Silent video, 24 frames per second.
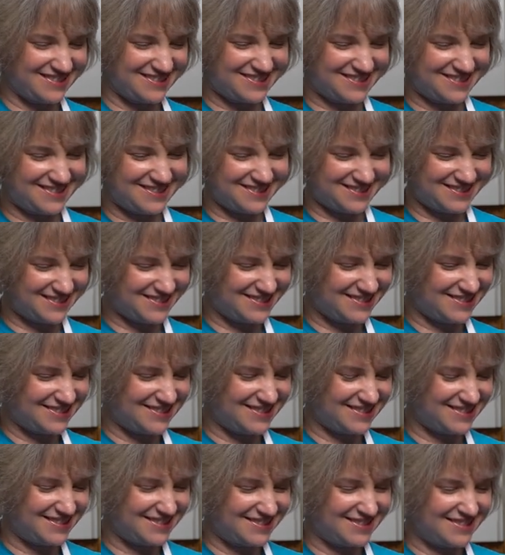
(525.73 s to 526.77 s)

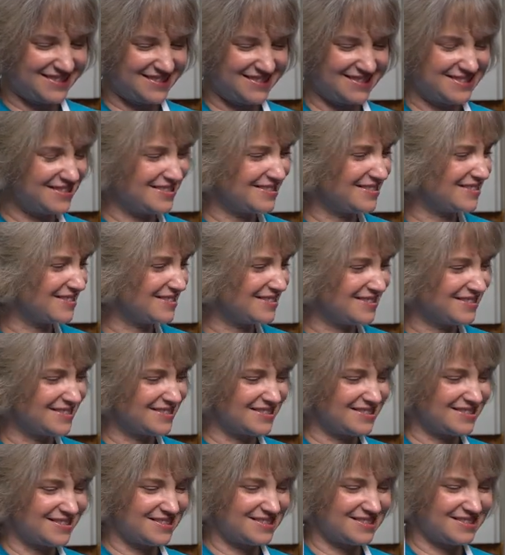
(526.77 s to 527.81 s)

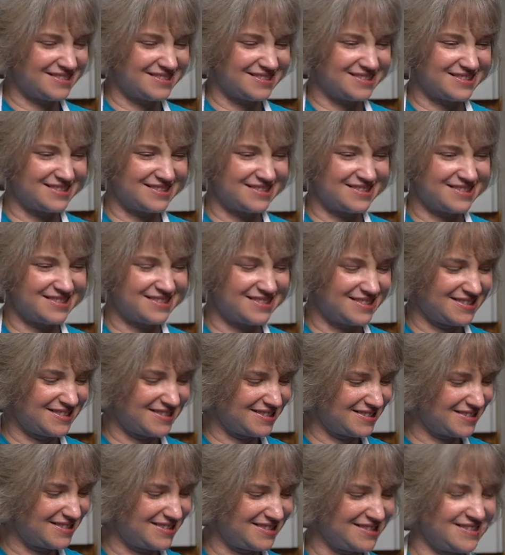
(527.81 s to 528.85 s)

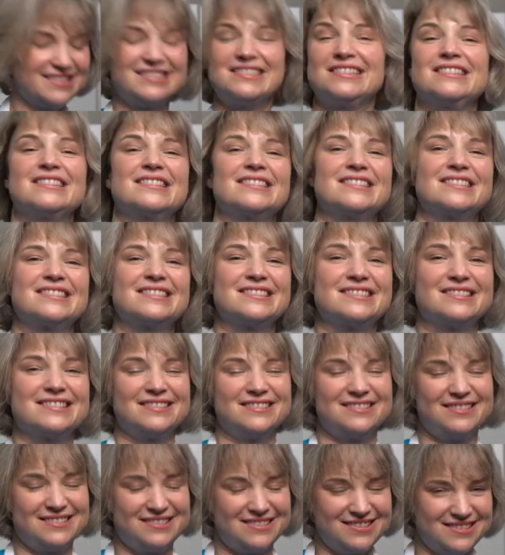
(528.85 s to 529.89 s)

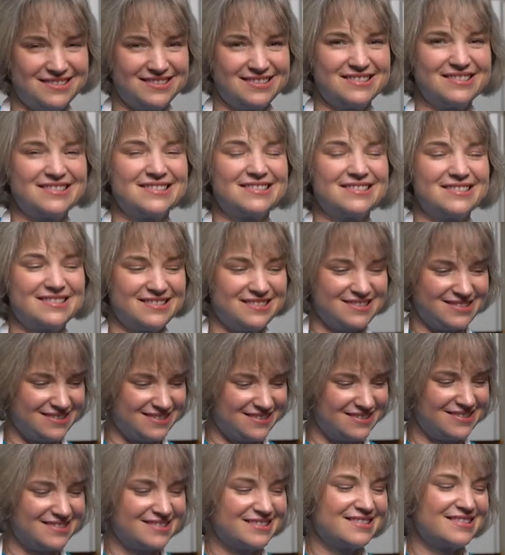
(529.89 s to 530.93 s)

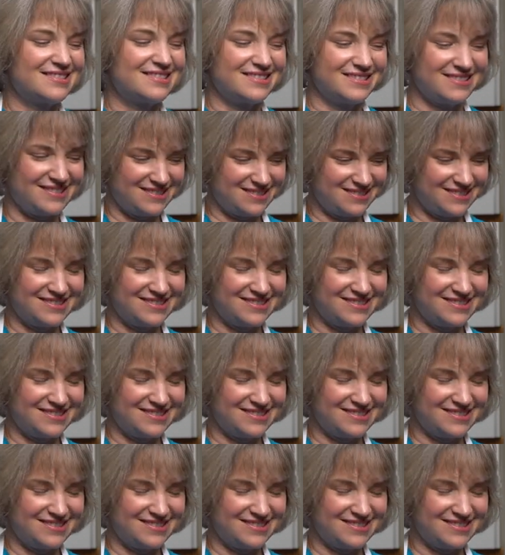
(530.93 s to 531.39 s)
No words are spoken by the person on screen.